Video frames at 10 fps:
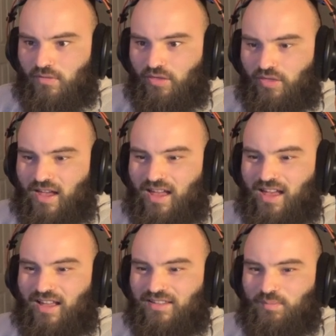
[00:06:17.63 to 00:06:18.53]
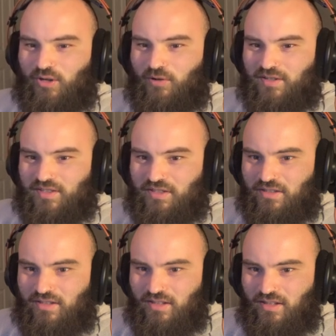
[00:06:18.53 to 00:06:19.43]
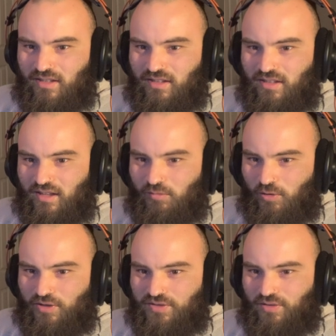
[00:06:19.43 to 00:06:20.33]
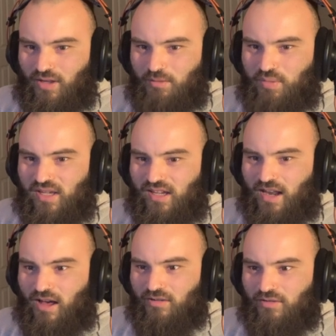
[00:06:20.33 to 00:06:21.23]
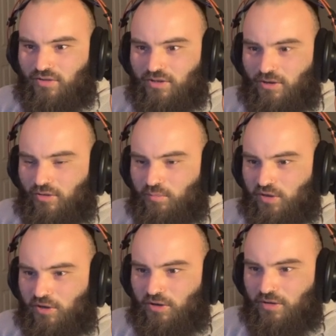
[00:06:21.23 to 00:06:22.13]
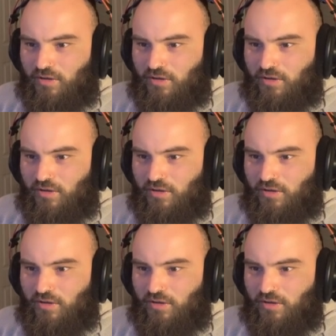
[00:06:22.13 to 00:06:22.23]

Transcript: That's a bit crazy. And we're also like peaking out over here on the meter.